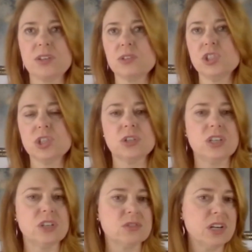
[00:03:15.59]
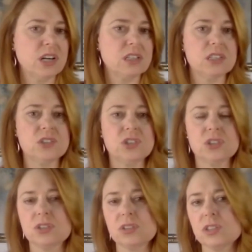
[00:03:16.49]
your journey, your knowledge,
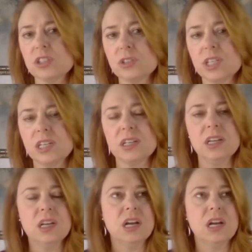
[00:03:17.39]
your learning,